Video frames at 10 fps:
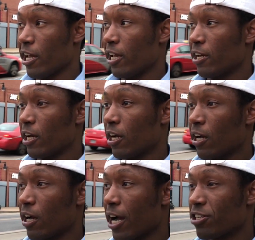And
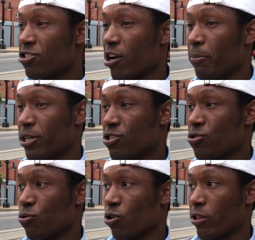I just try to make
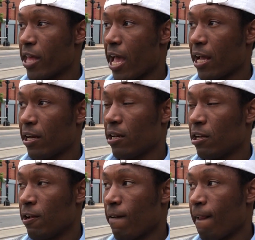sure that
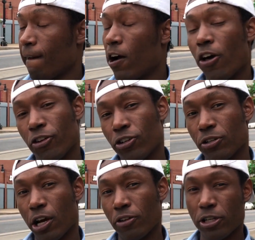other
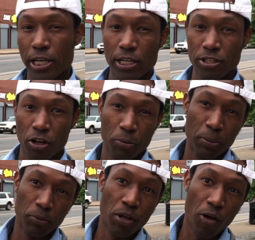kids and other
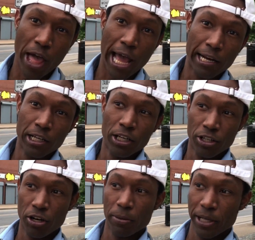people know that.
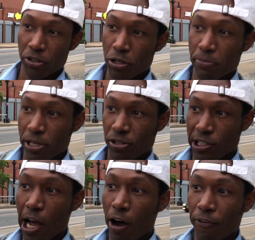You know what I mean? You can be
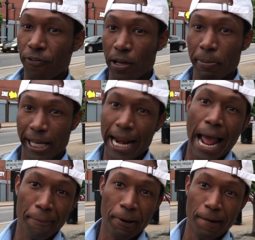yourself and make it happen.